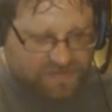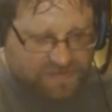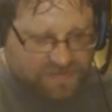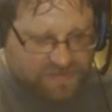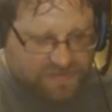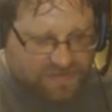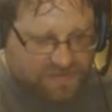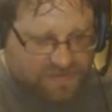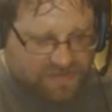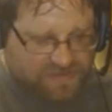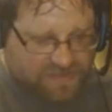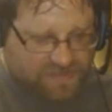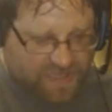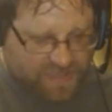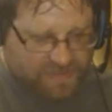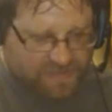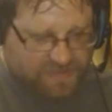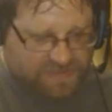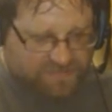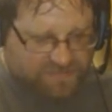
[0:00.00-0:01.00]

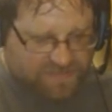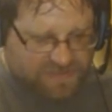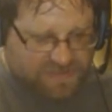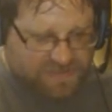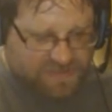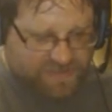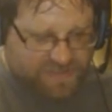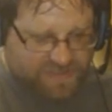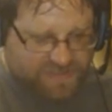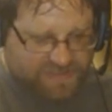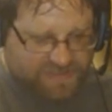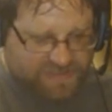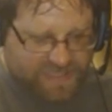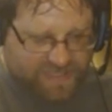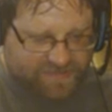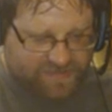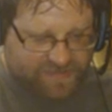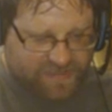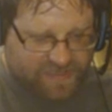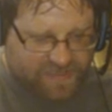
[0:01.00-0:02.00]
son's mysterious
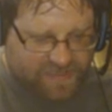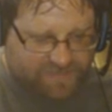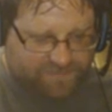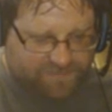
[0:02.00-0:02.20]
death in a